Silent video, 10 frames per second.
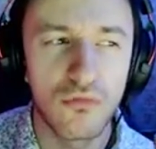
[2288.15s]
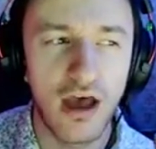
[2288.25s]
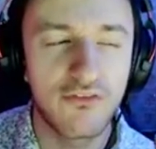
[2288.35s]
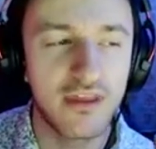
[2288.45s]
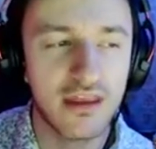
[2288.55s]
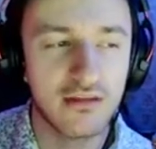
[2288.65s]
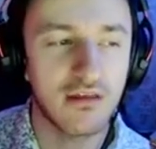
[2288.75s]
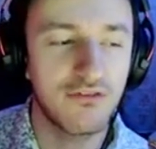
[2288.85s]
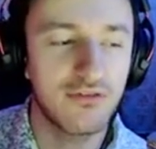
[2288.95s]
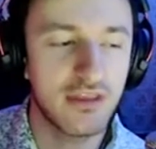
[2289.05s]
feel
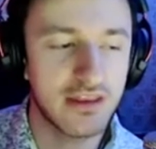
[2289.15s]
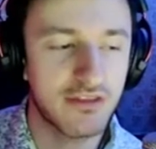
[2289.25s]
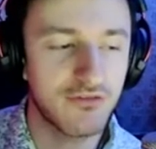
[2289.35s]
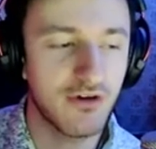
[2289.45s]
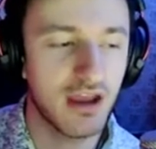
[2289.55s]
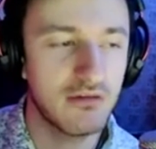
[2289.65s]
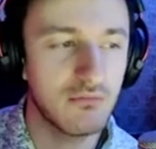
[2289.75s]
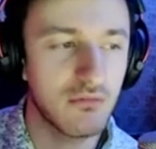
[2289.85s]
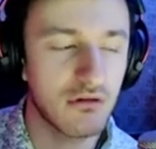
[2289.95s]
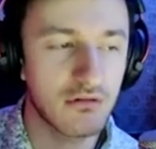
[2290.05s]
like that's fine
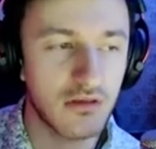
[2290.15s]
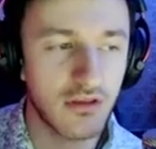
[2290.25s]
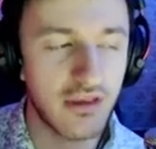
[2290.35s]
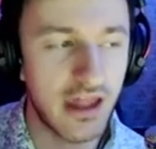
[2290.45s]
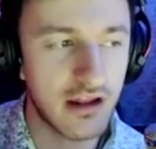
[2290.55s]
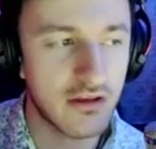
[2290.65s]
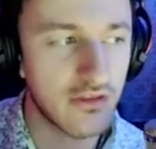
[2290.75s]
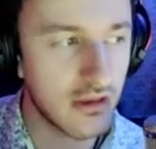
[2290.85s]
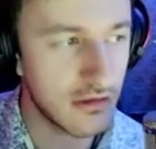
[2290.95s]
because you get it because